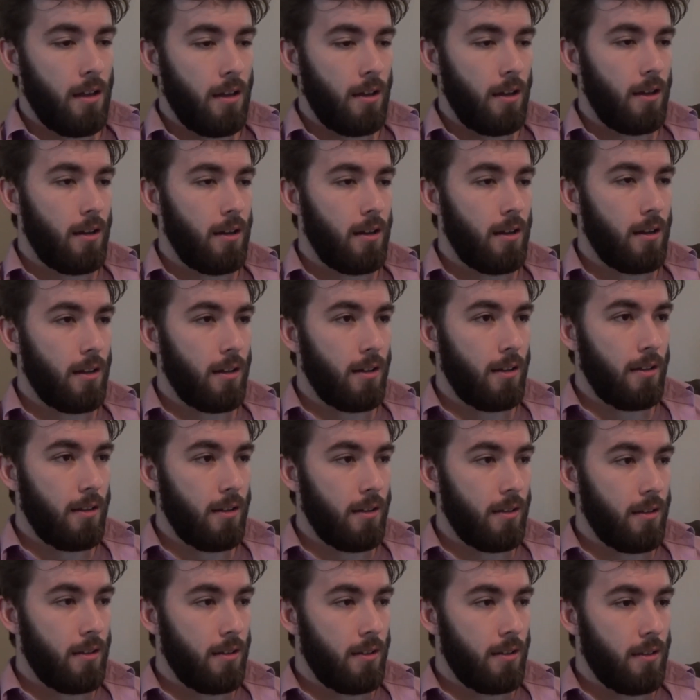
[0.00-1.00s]
Uh,
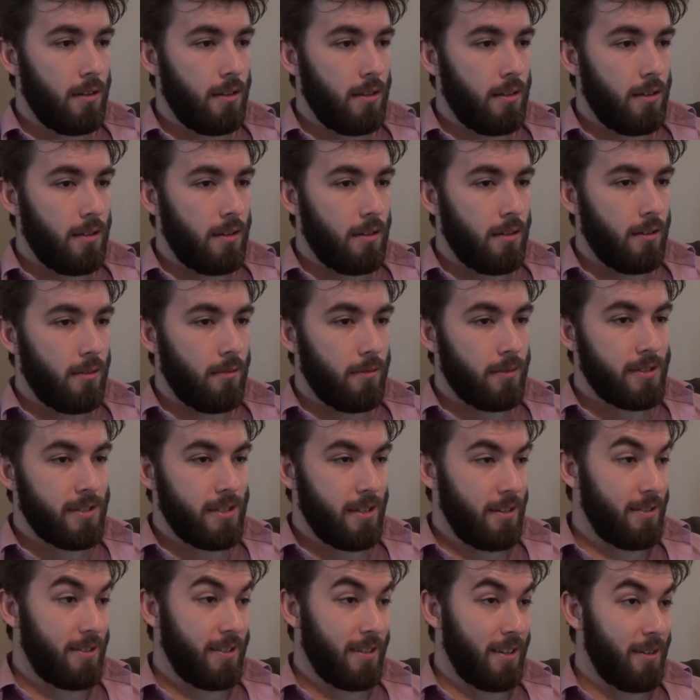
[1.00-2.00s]
which
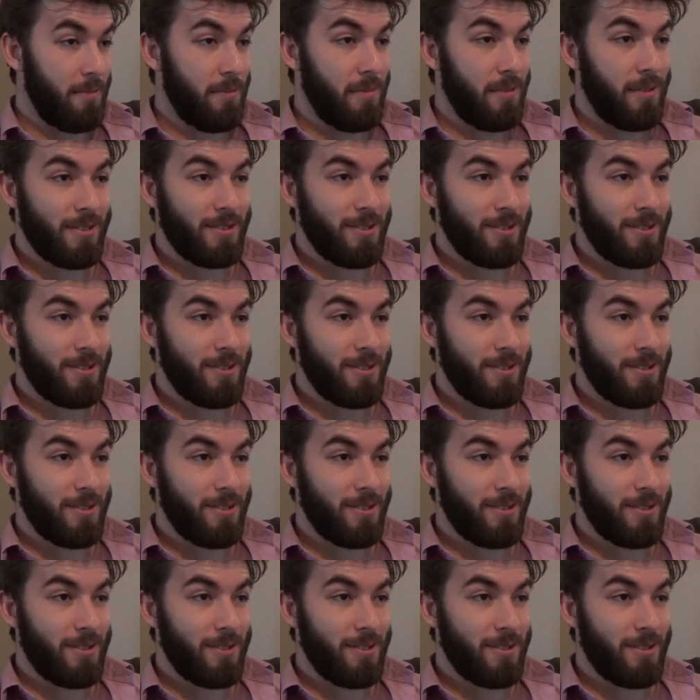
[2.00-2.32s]
sounds like I'm being